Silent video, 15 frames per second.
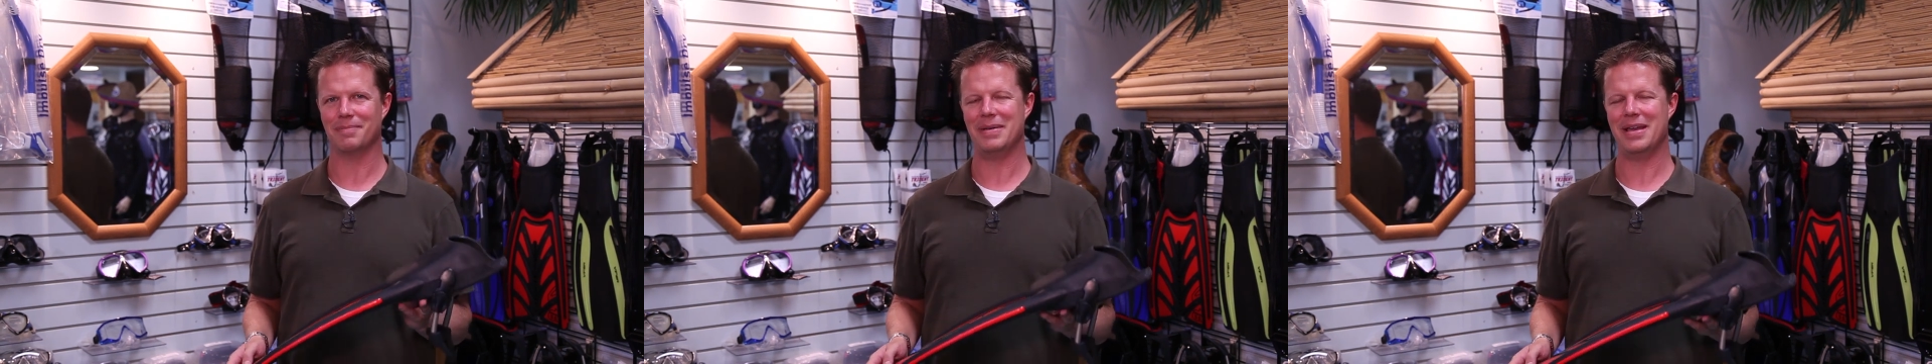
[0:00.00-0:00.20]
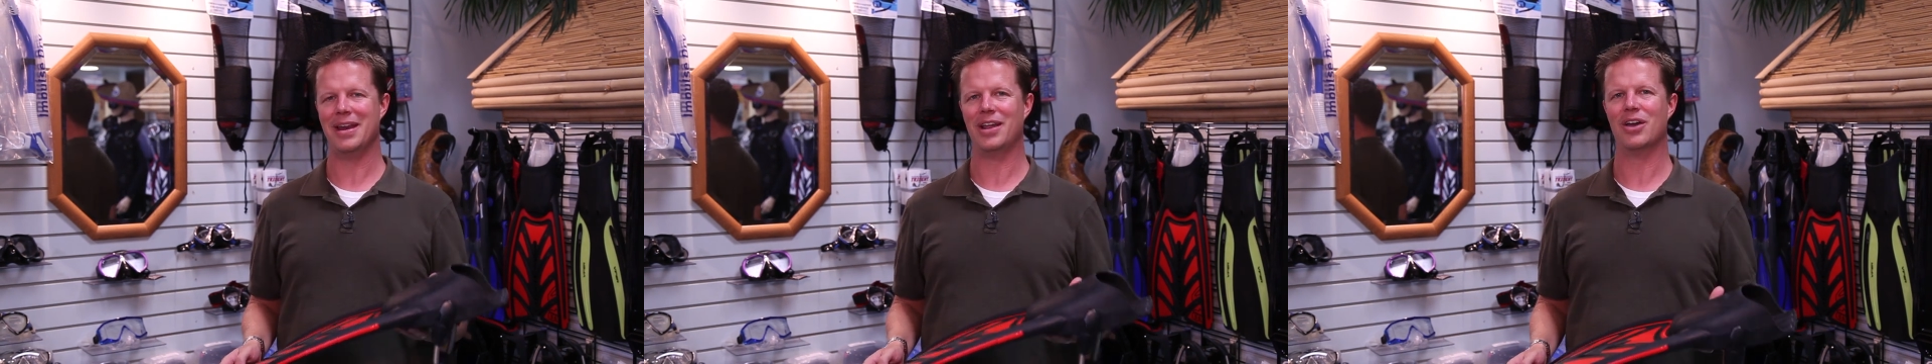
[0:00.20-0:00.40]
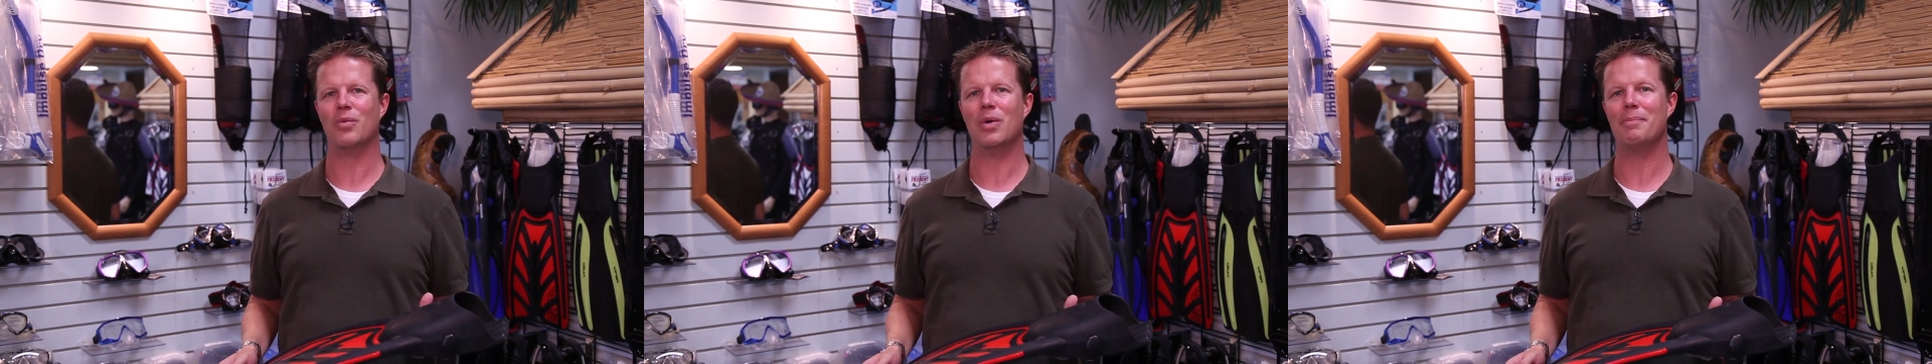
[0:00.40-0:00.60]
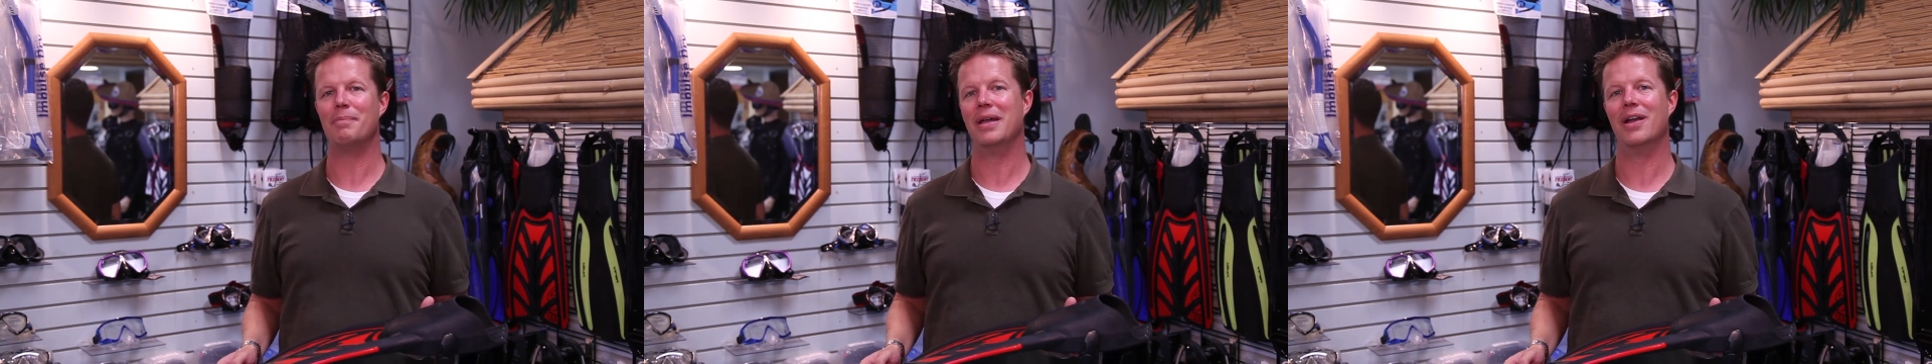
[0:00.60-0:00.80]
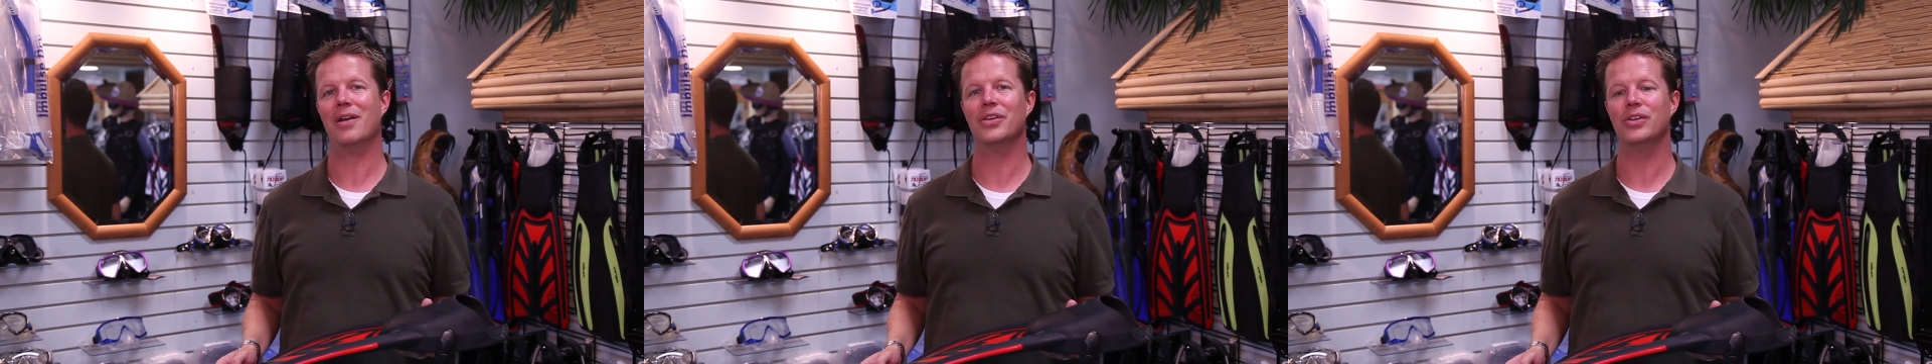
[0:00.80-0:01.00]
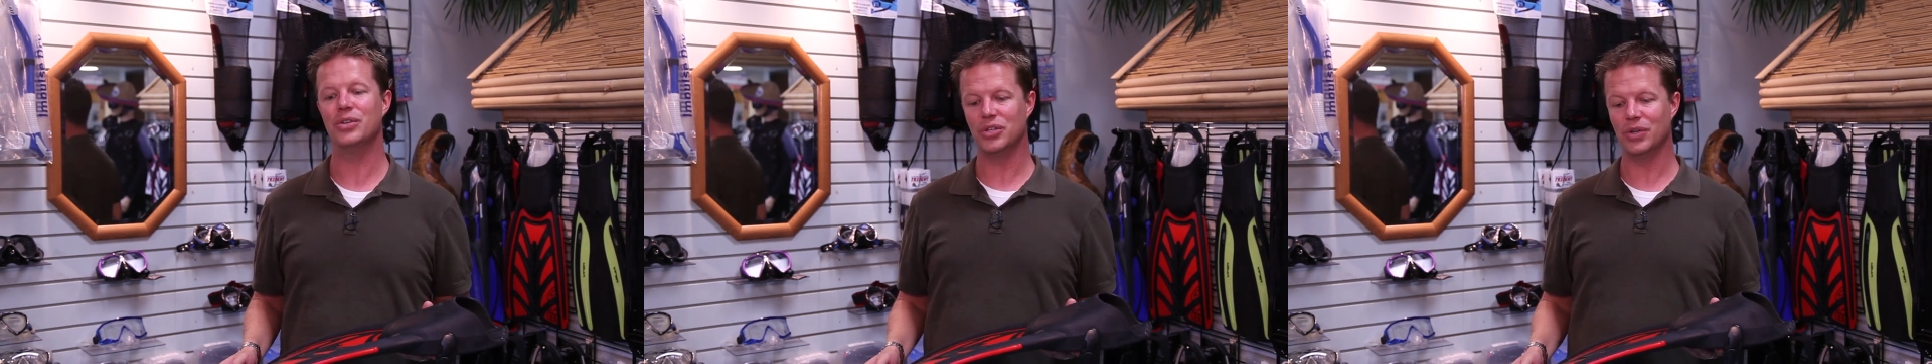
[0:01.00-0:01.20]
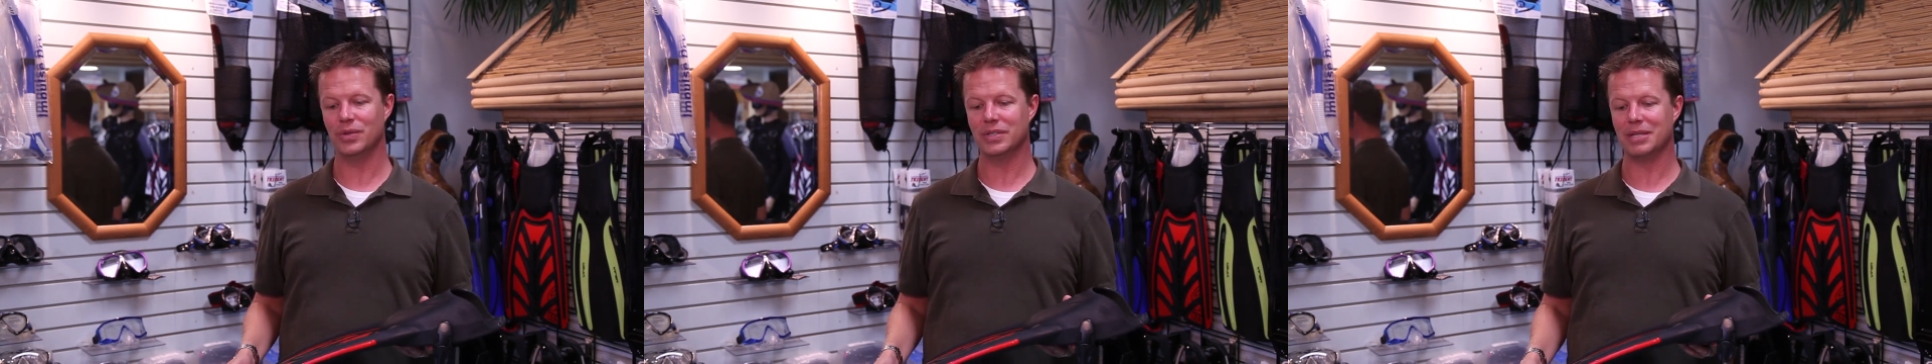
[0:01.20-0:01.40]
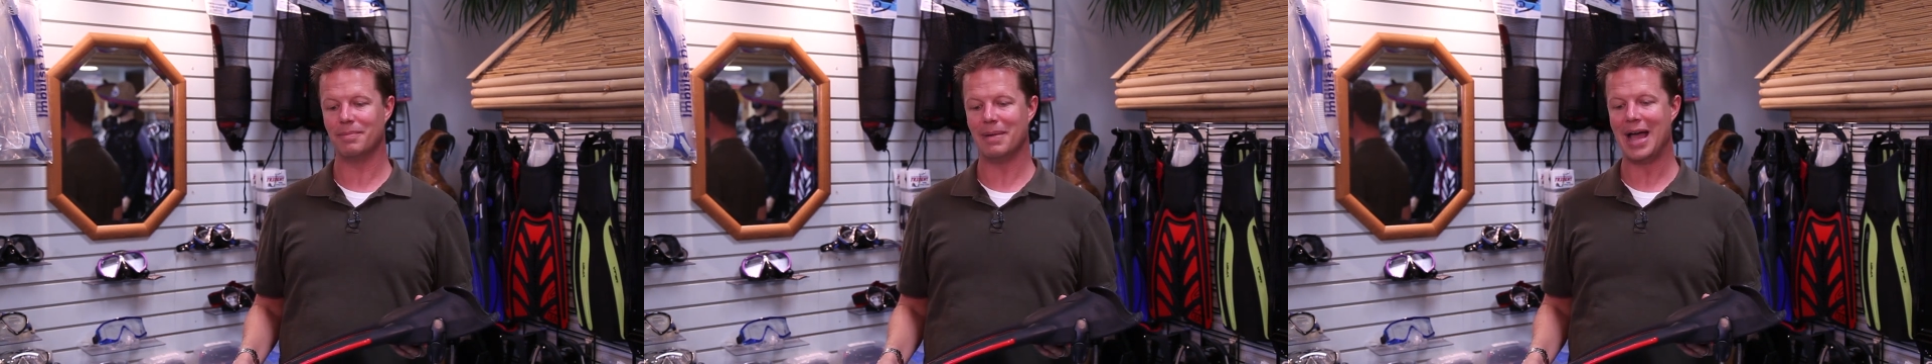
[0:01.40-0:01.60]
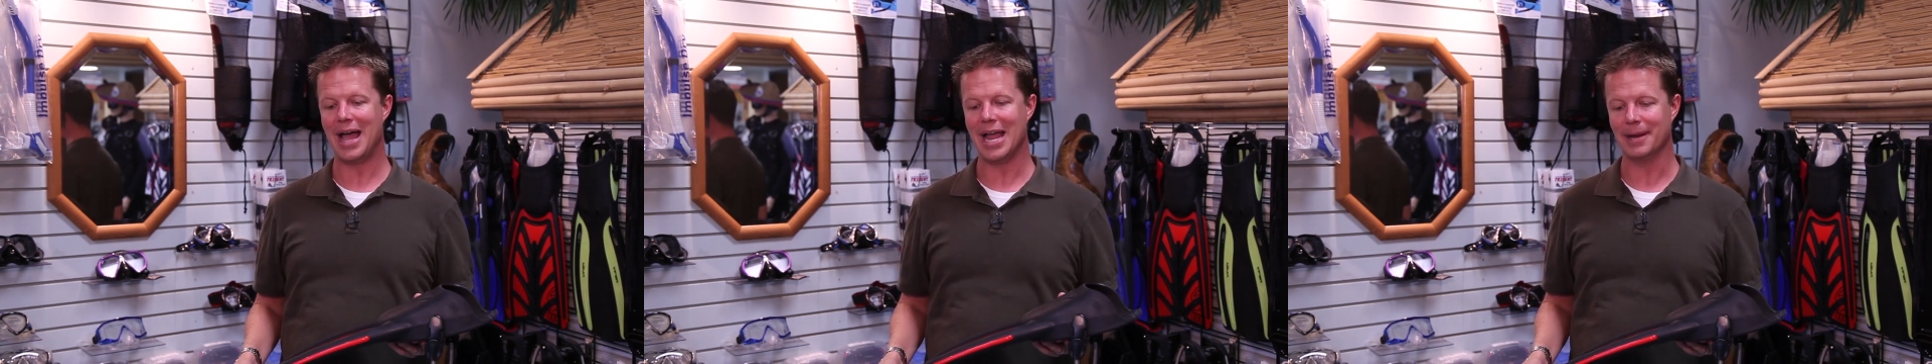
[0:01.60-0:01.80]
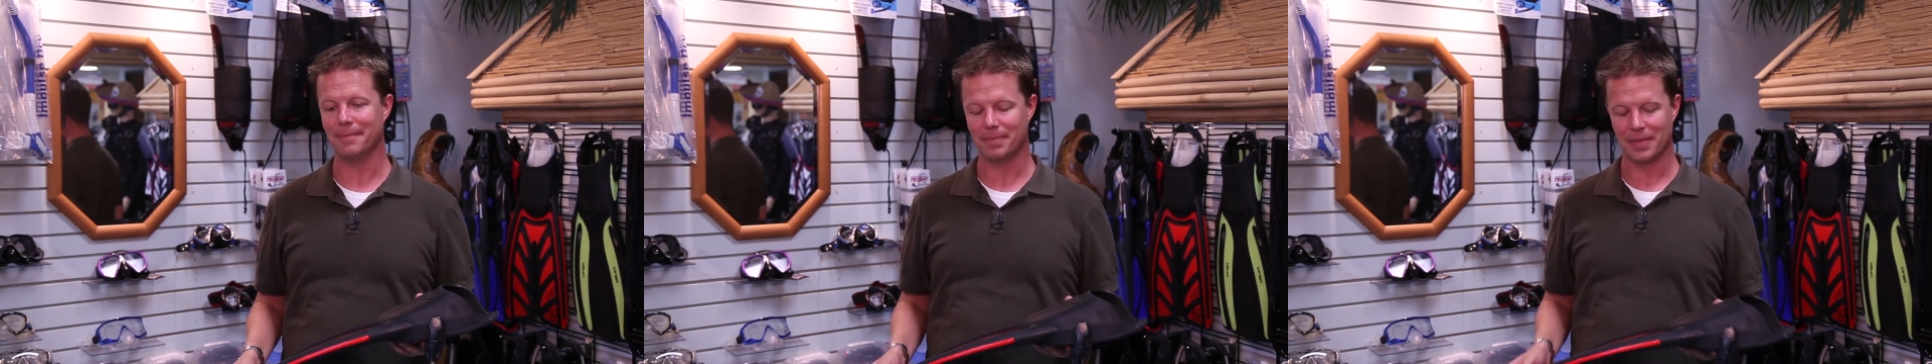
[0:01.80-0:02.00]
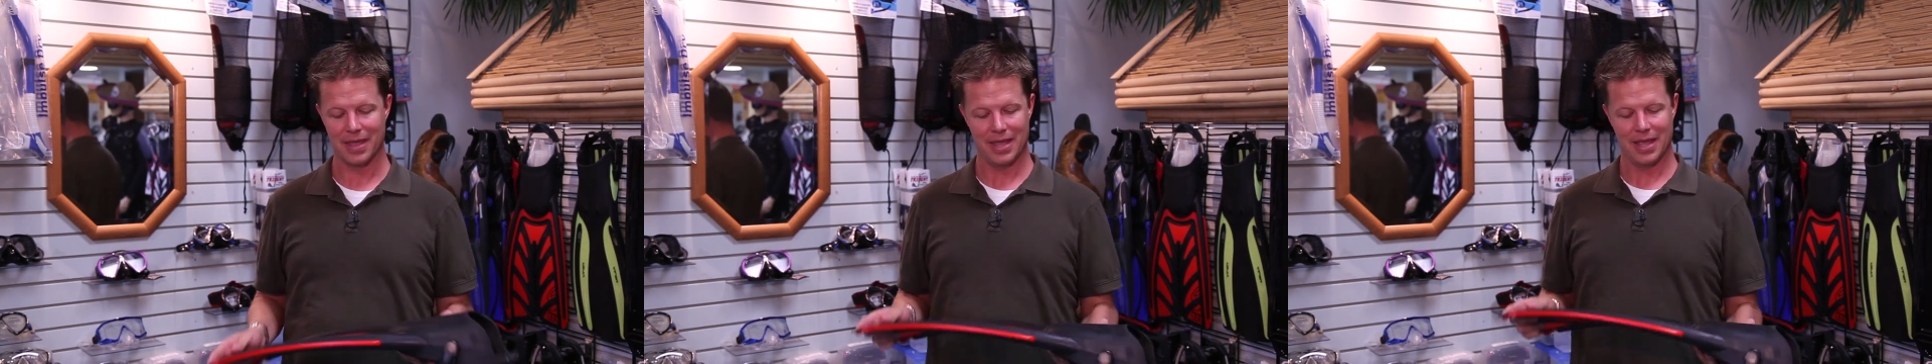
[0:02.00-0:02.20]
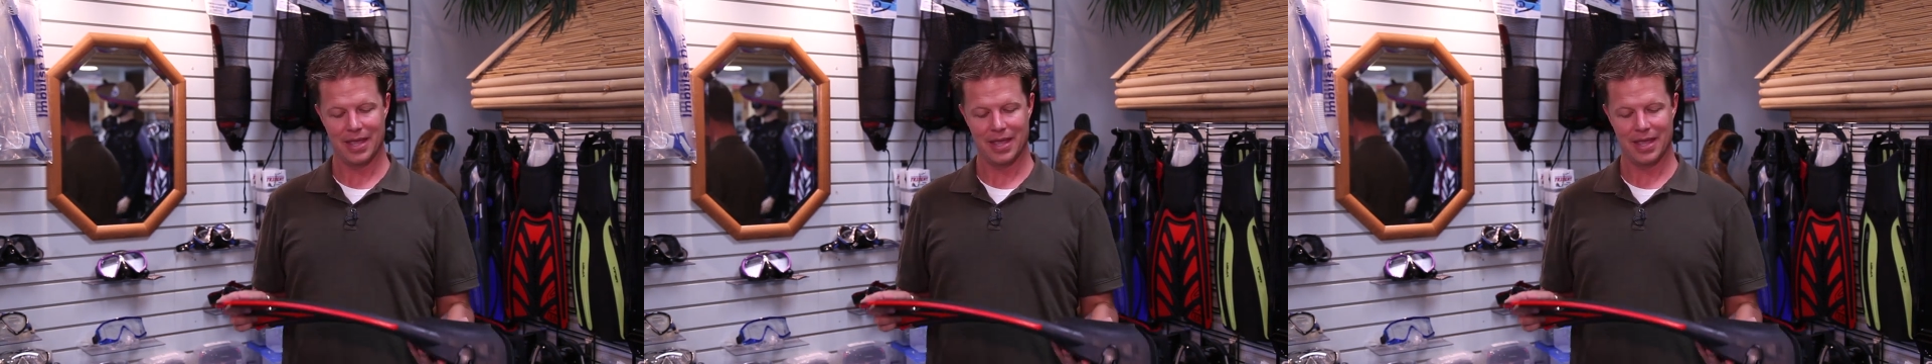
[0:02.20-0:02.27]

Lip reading: depending on what pair you choose to buy.